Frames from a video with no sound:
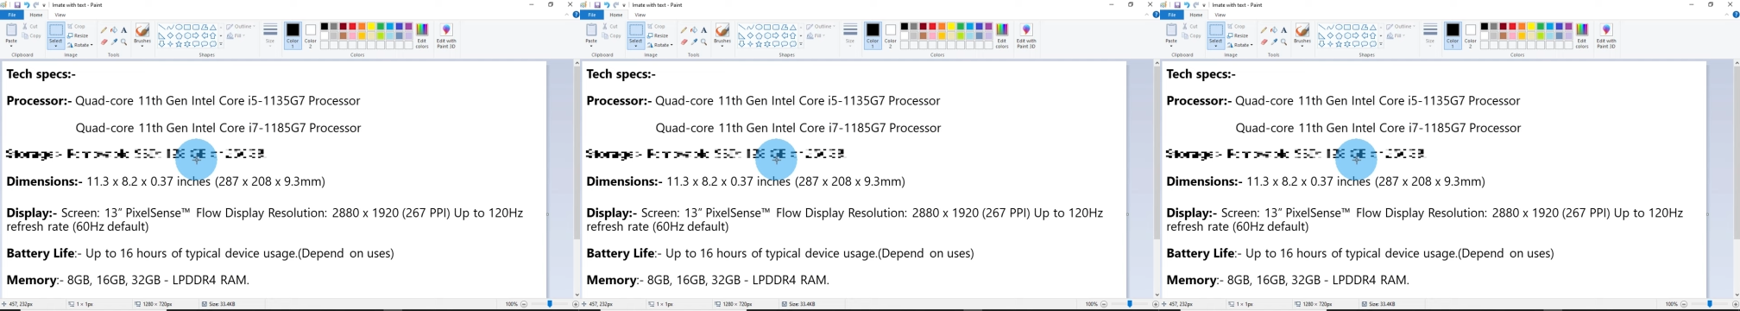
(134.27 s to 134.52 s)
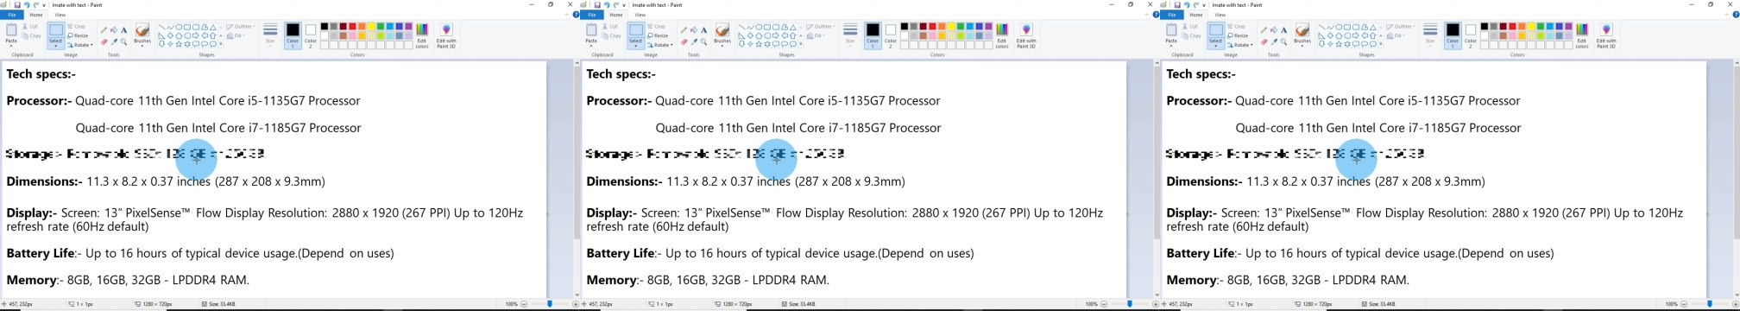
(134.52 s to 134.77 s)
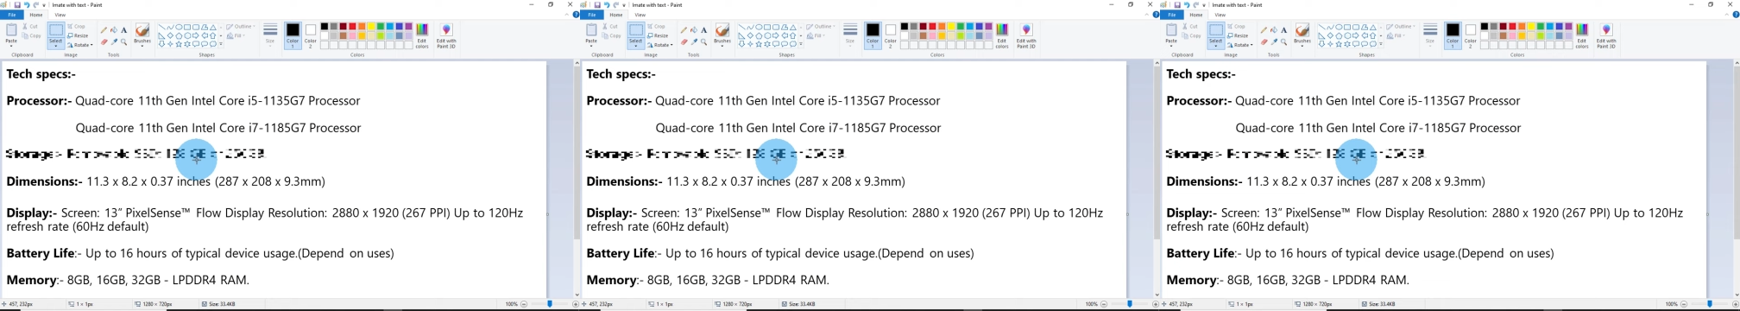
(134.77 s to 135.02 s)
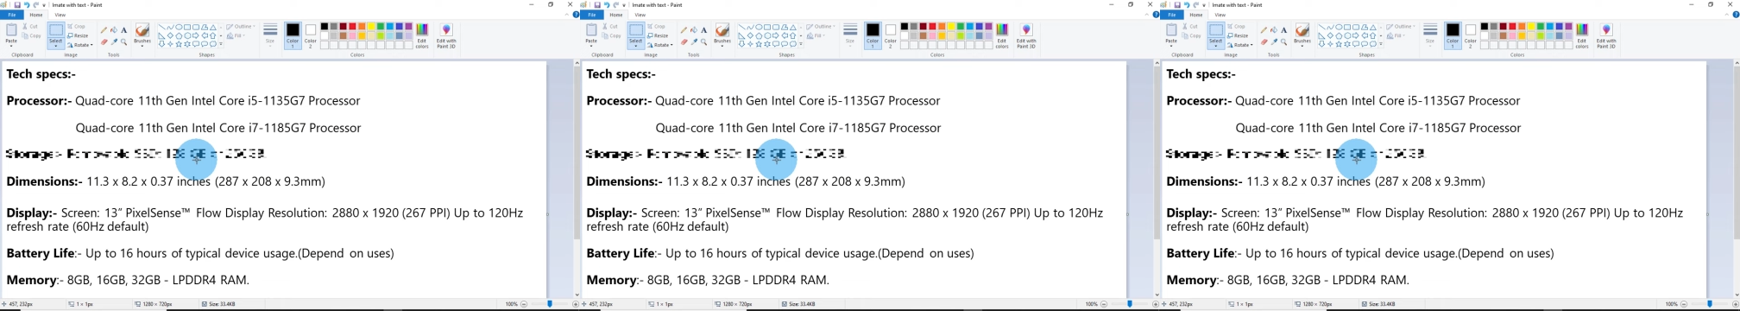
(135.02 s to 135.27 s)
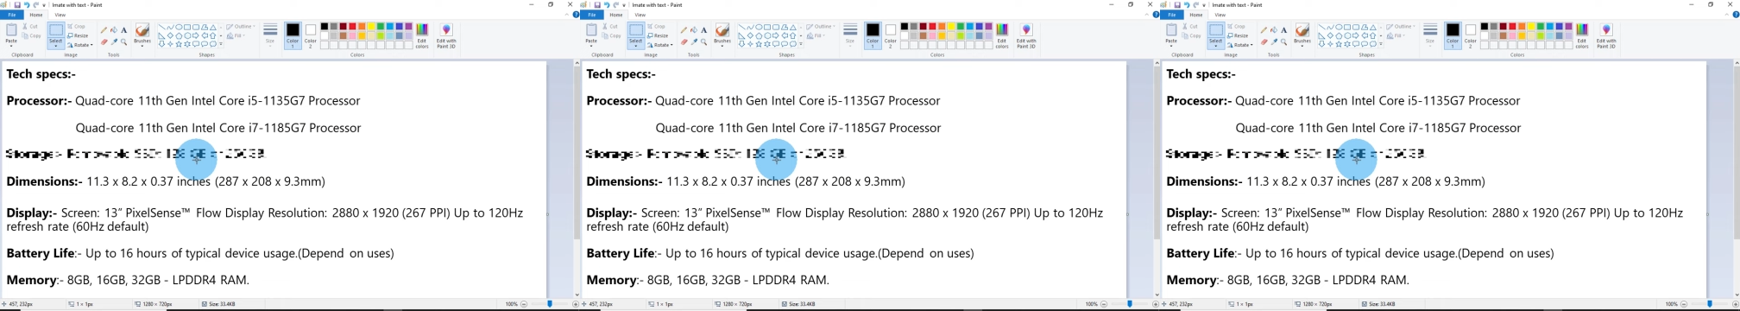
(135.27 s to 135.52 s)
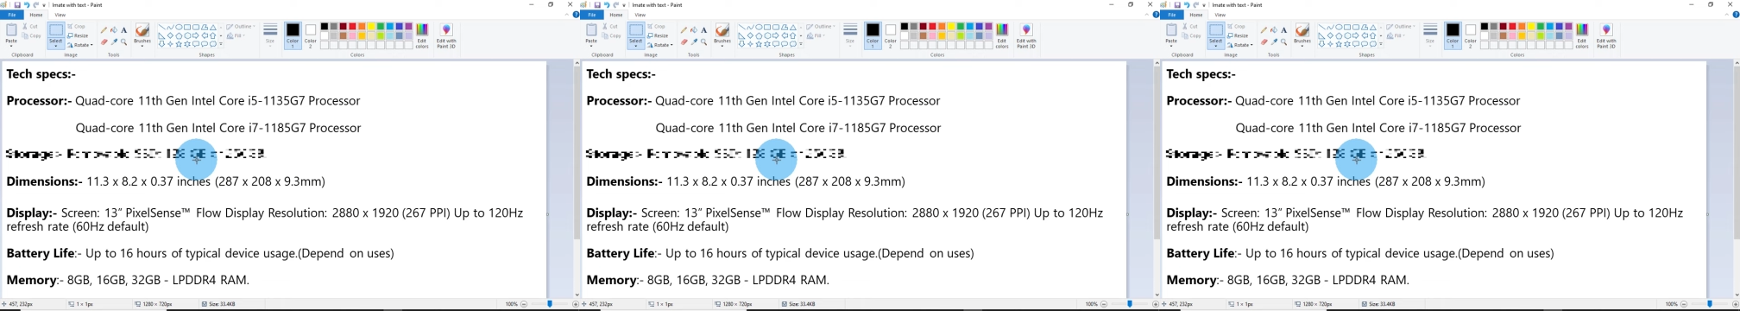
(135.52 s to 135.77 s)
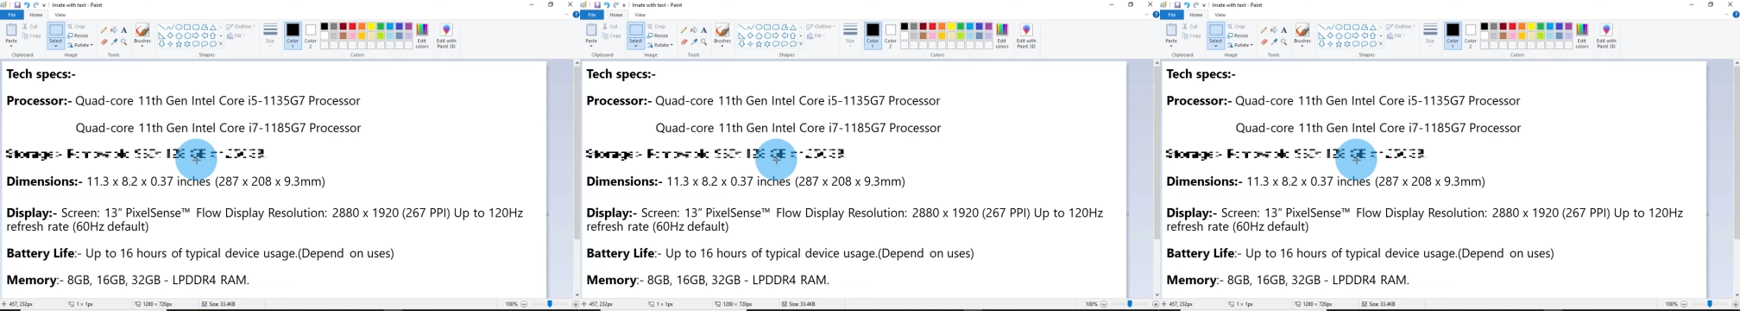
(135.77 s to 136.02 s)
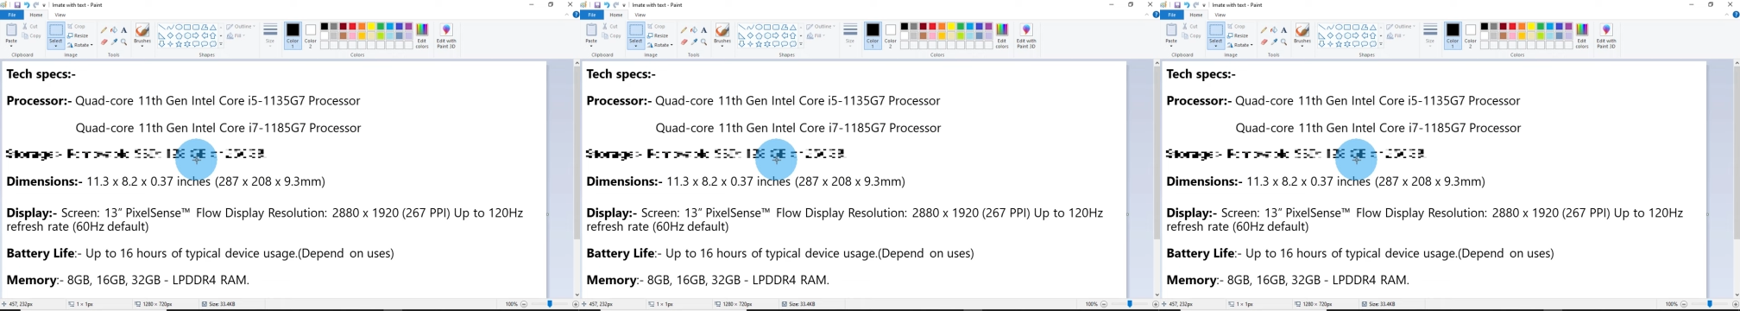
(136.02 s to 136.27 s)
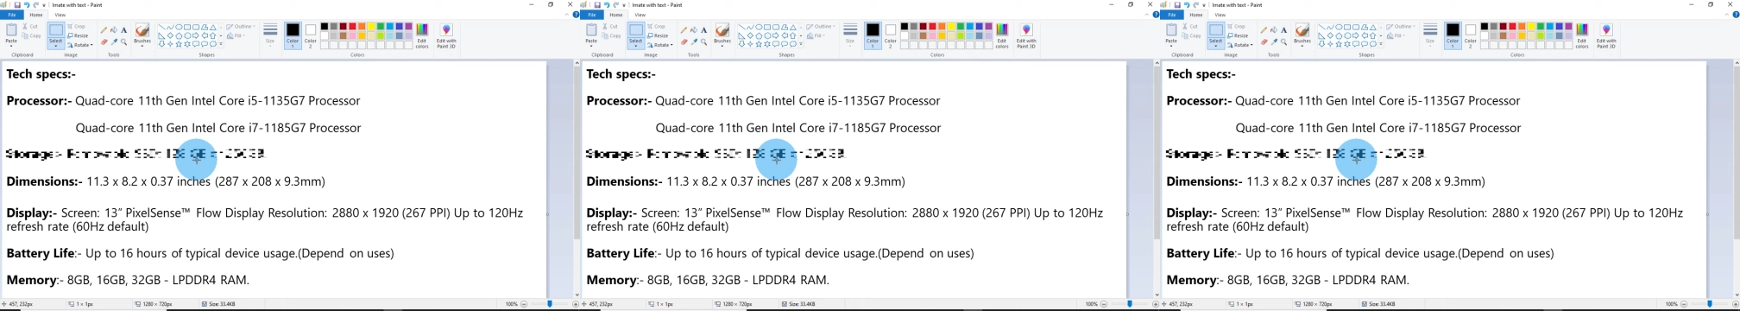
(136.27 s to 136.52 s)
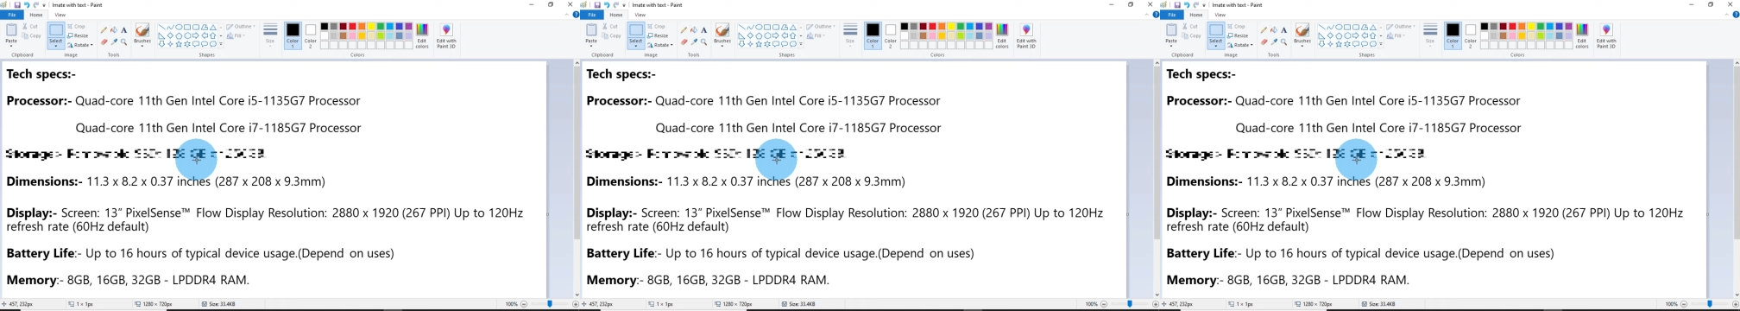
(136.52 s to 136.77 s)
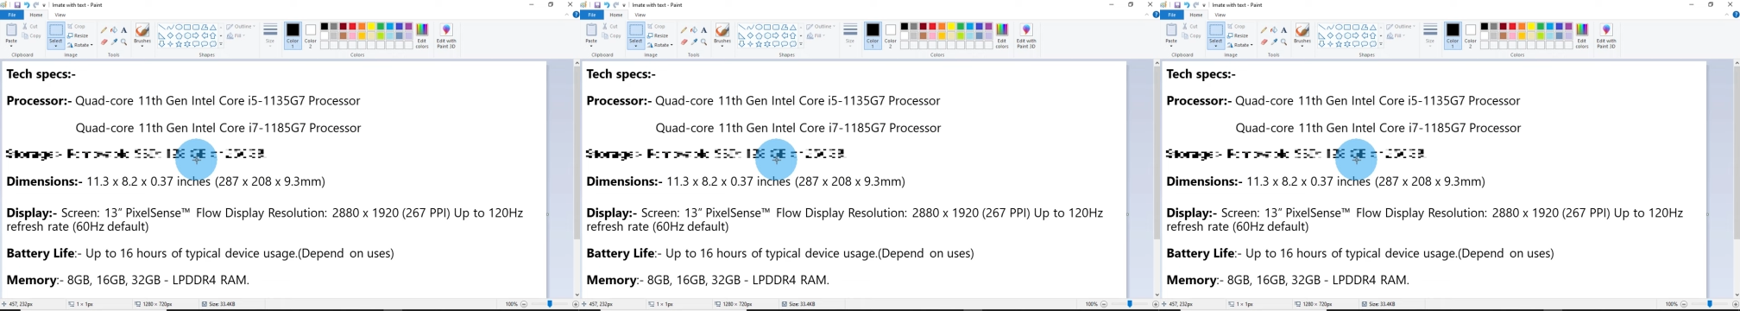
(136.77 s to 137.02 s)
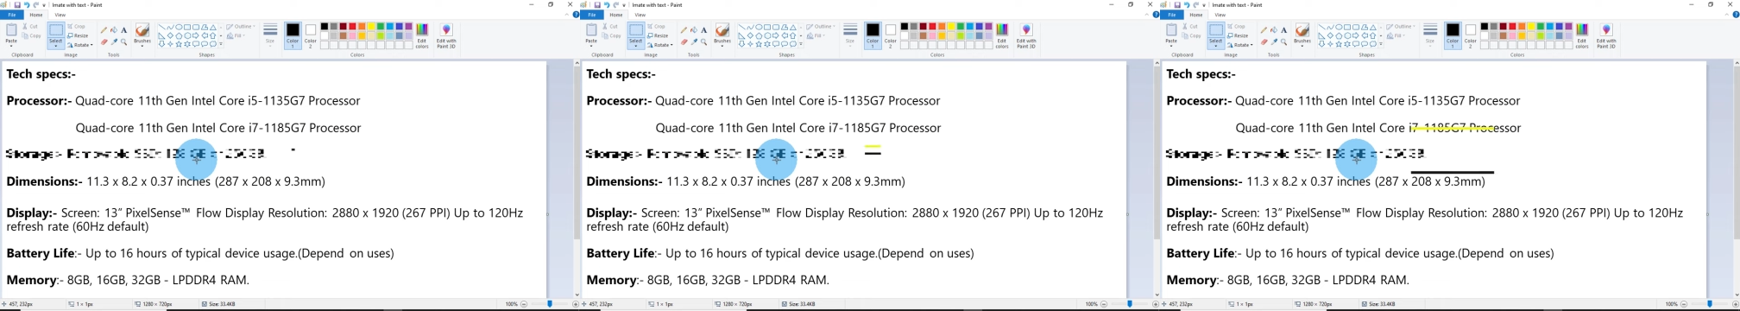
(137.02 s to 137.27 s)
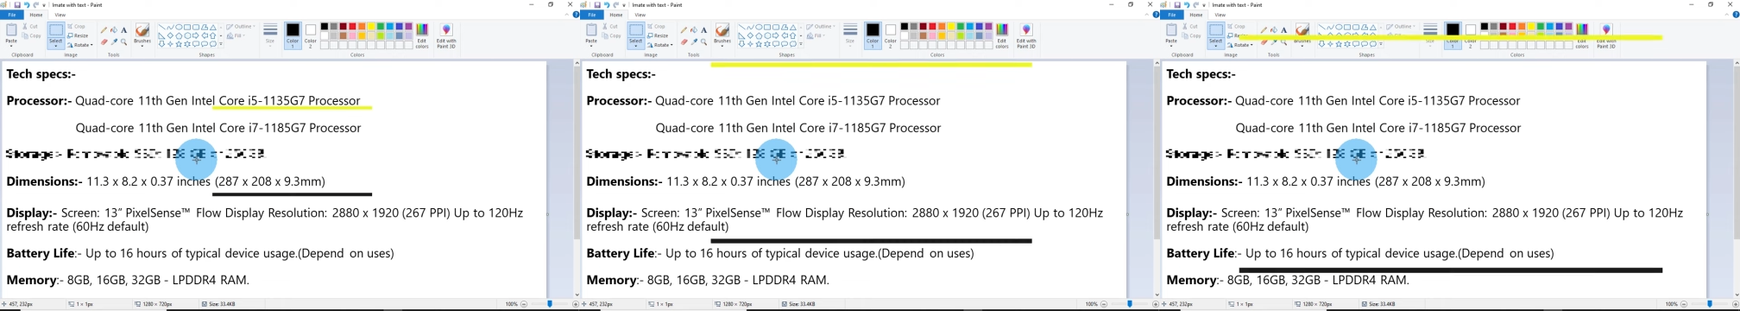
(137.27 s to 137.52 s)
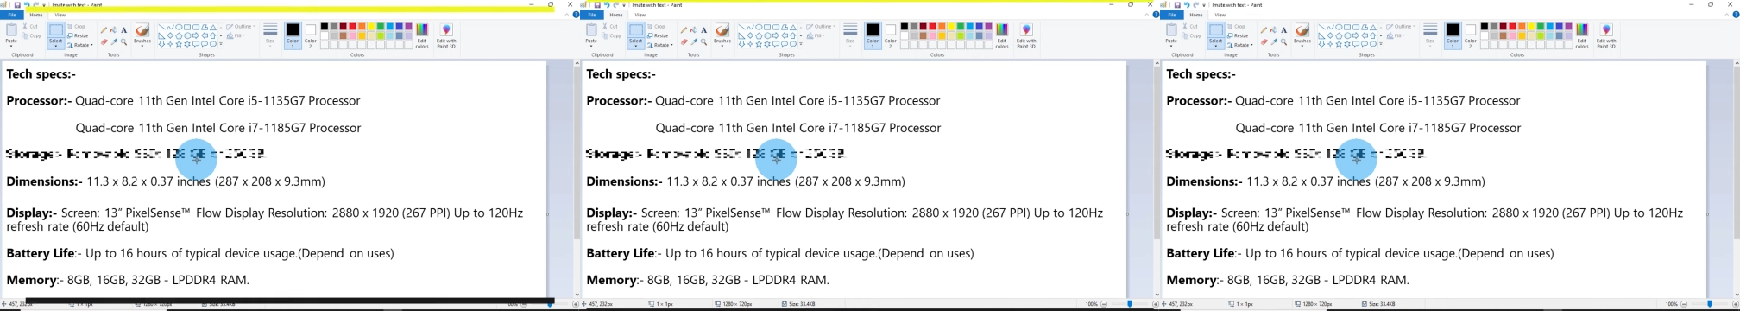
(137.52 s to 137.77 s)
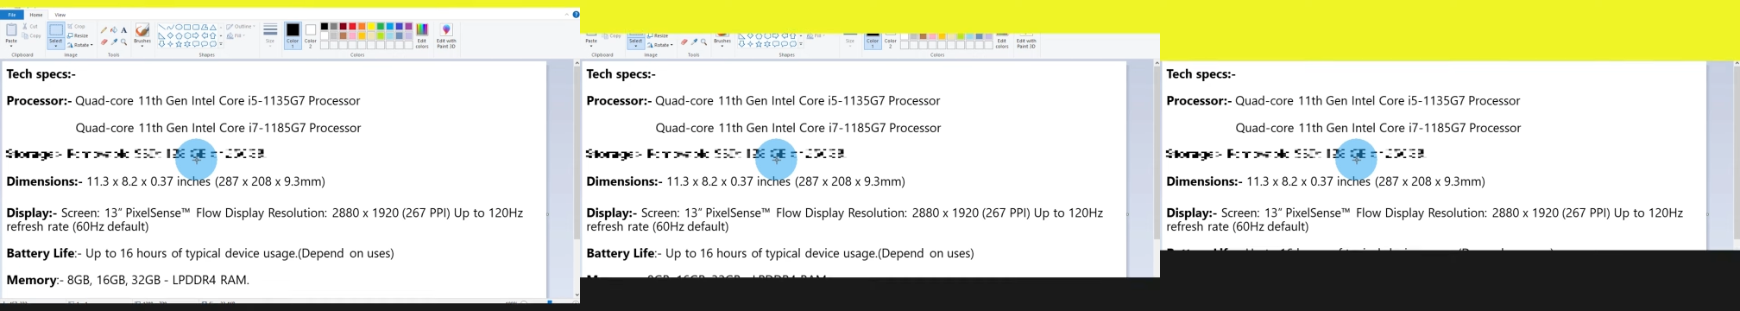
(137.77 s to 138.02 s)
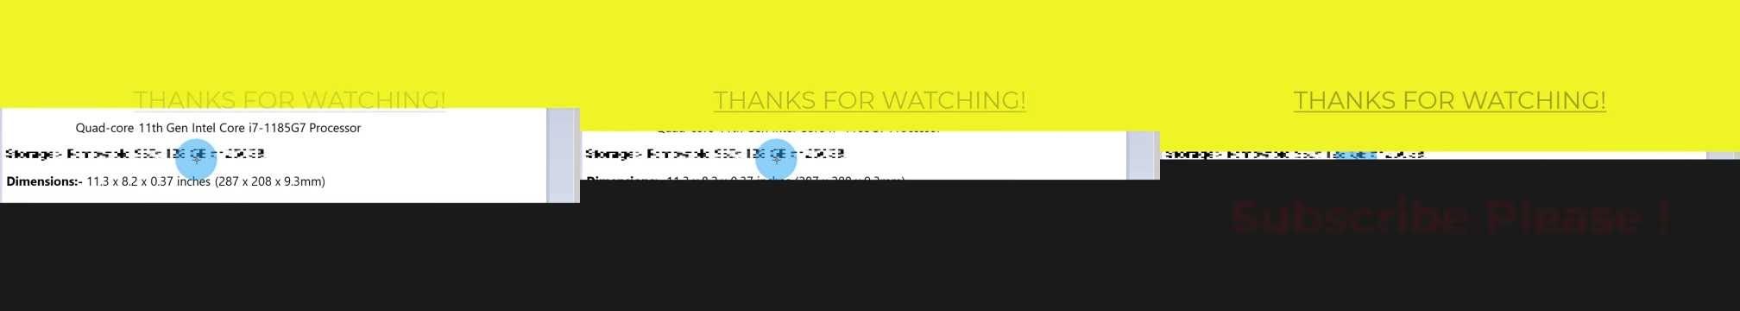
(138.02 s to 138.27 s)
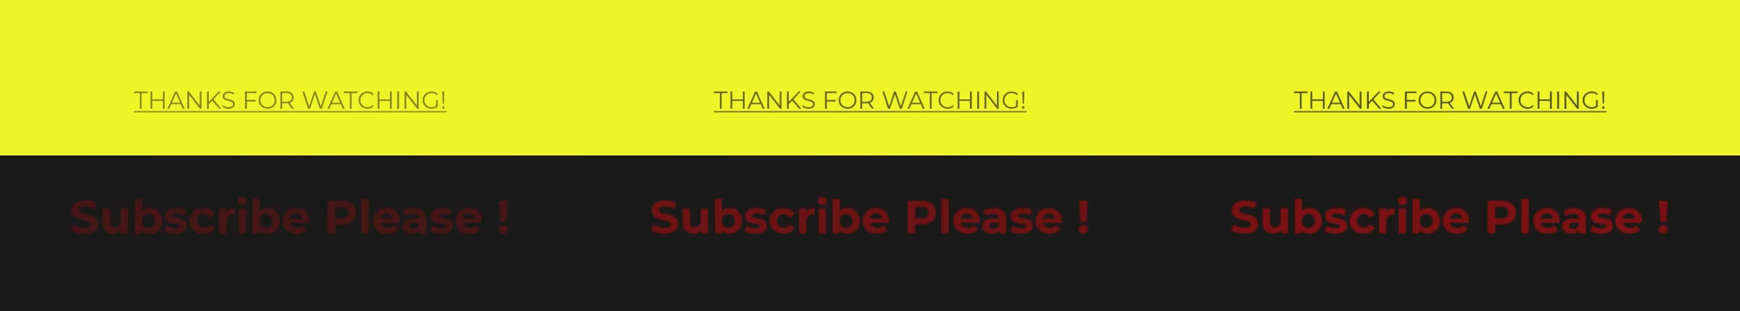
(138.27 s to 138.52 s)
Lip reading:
(no speaker visible)